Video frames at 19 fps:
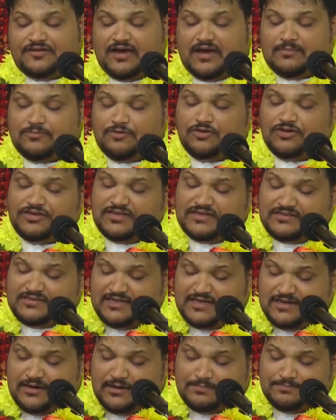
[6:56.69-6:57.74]
am going to
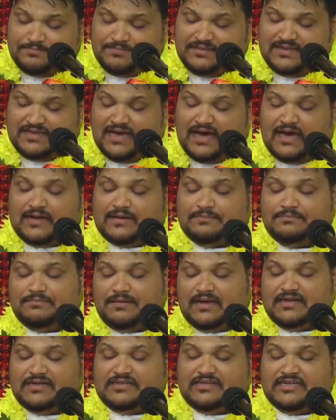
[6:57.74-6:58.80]
take up dhyan,
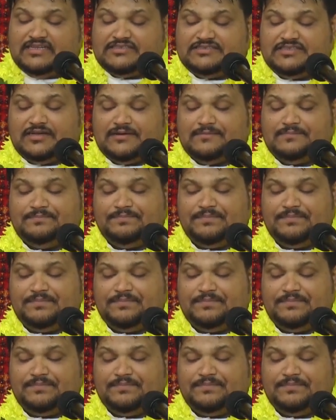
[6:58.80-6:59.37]
meditation,